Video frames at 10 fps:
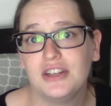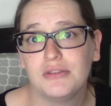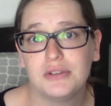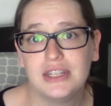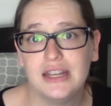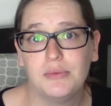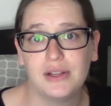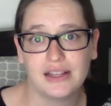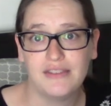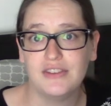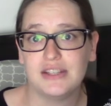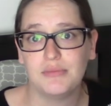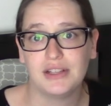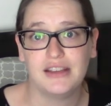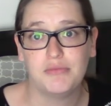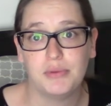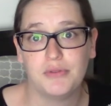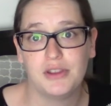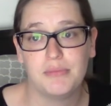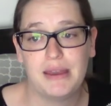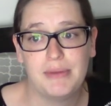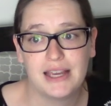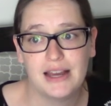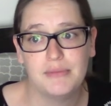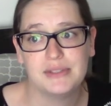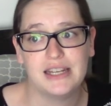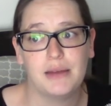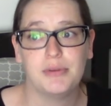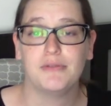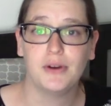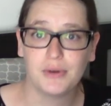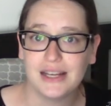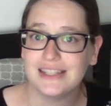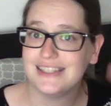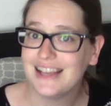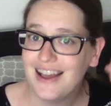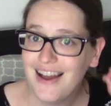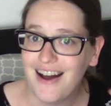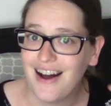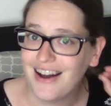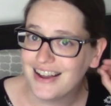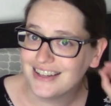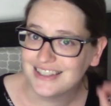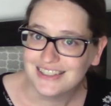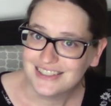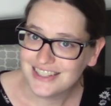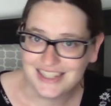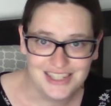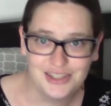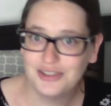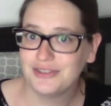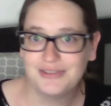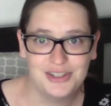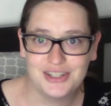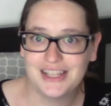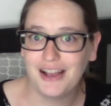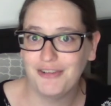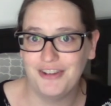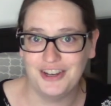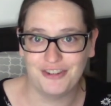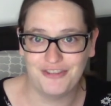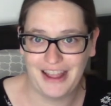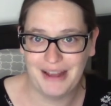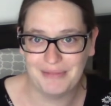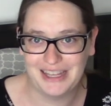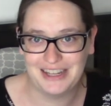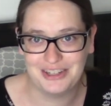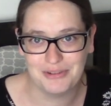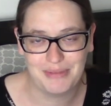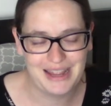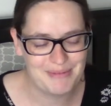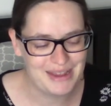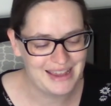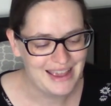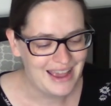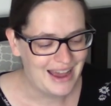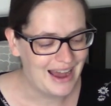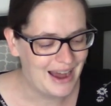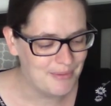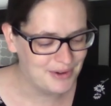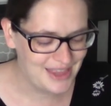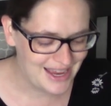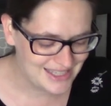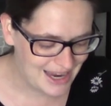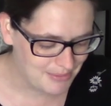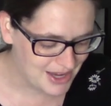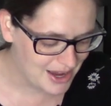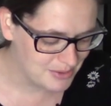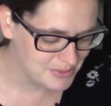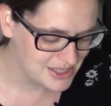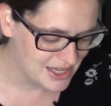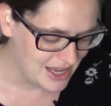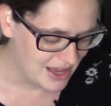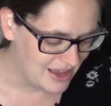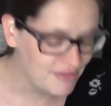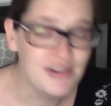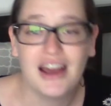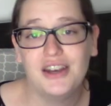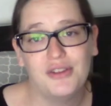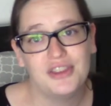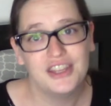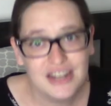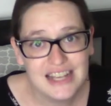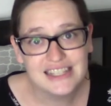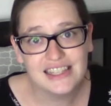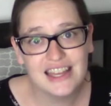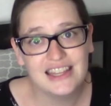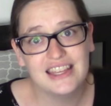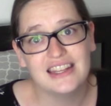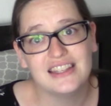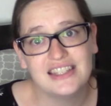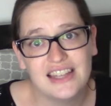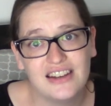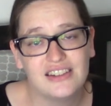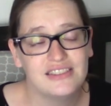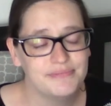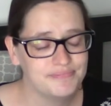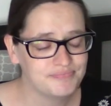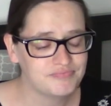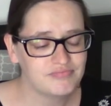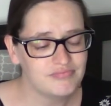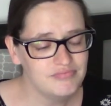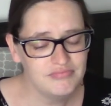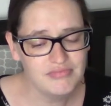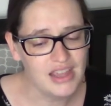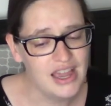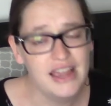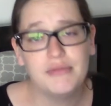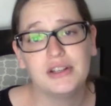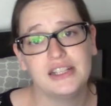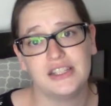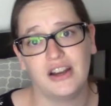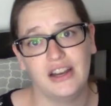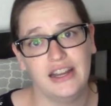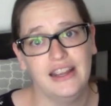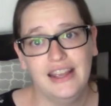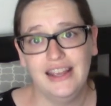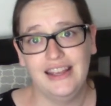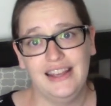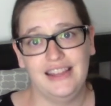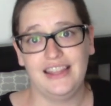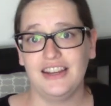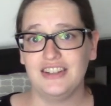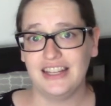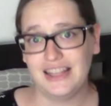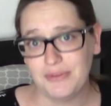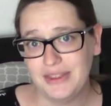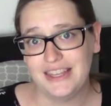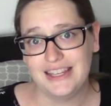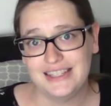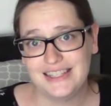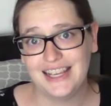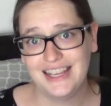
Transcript: your routine will give you some relief before the baby comes and help you focus on just your yourself and your family and your baby um, when that time comes. If not, know that there is a light at the end of the tunnel. I am really sorry that you're dealing with this.